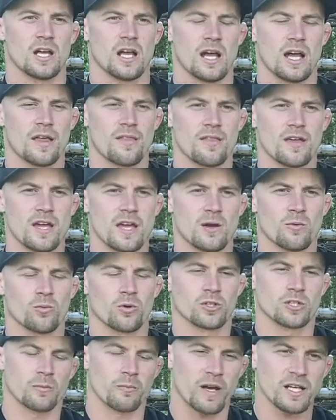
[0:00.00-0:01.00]
and then
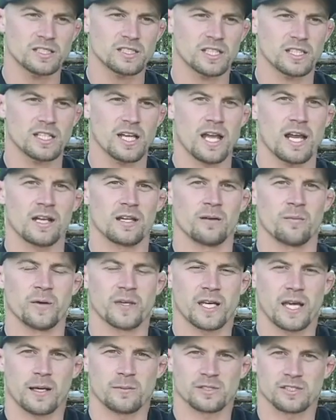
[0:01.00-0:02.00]
were domesticated and
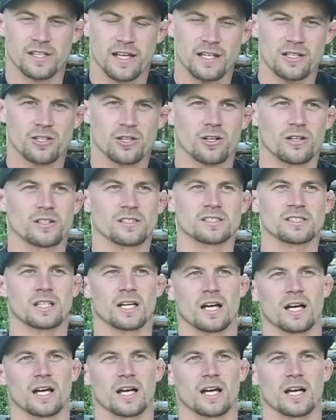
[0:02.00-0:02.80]
became sled dogs,